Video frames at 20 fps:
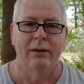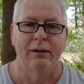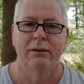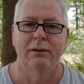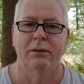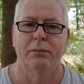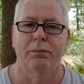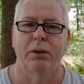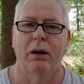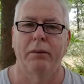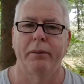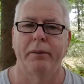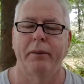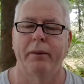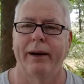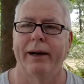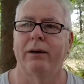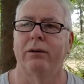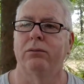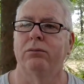So probably
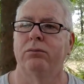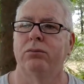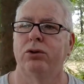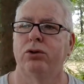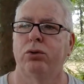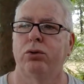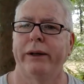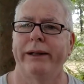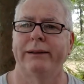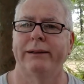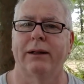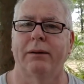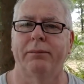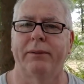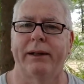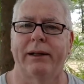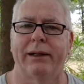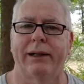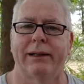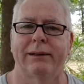around 20
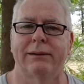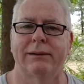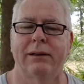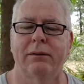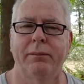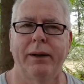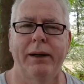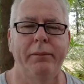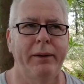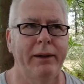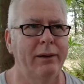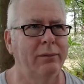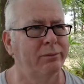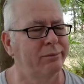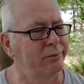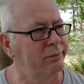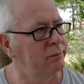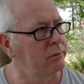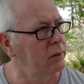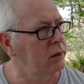something last night, maybe.
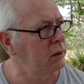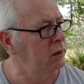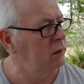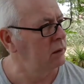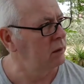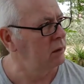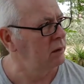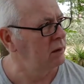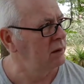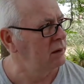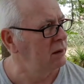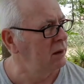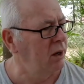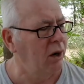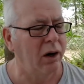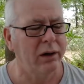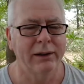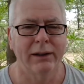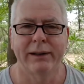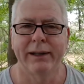
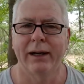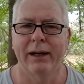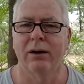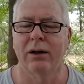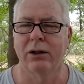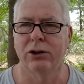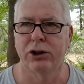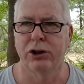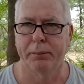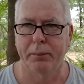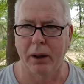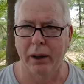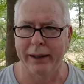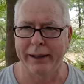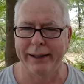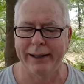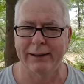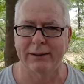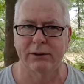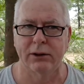Hard to tell because your body
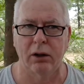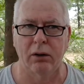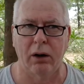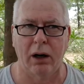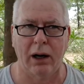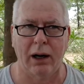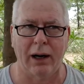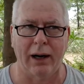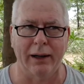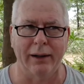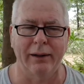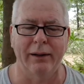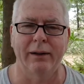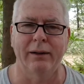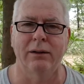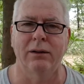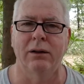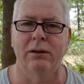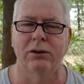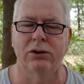gets so hot
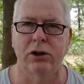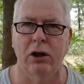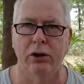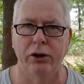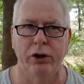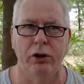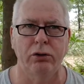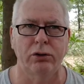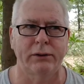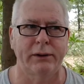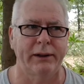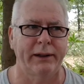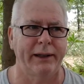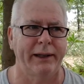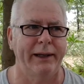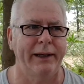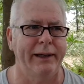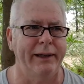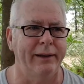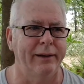and so used to the
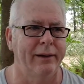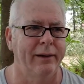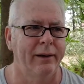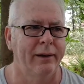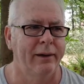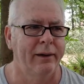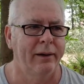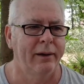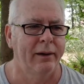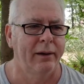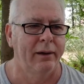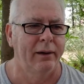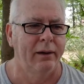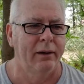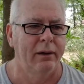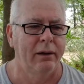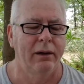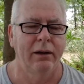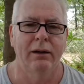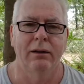heat.
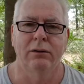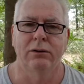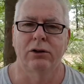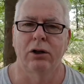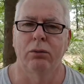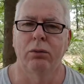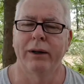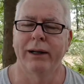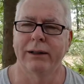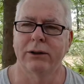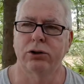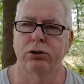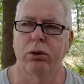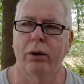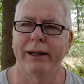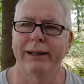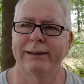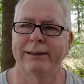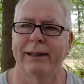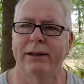So when it's
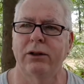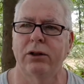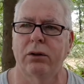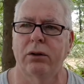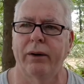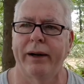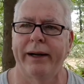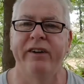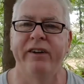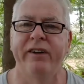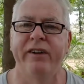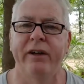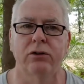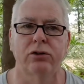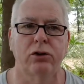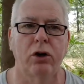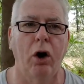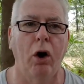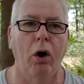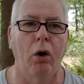20 centigrade, it feels
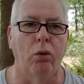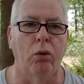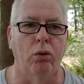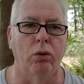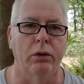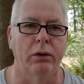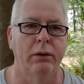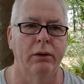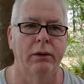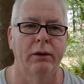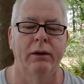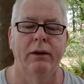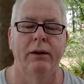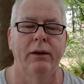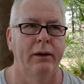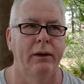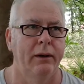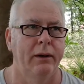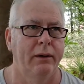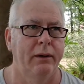cold.
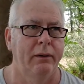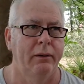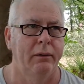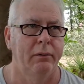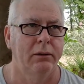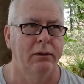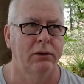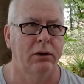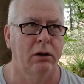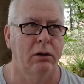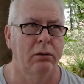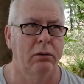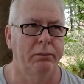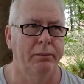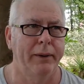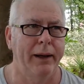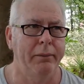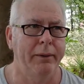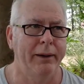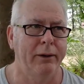So
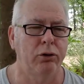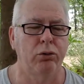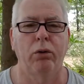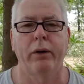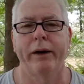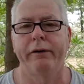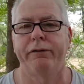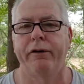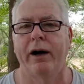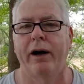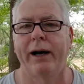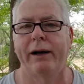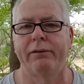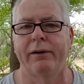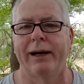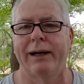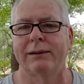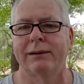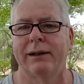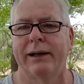maybe 25
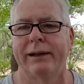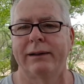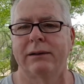last night,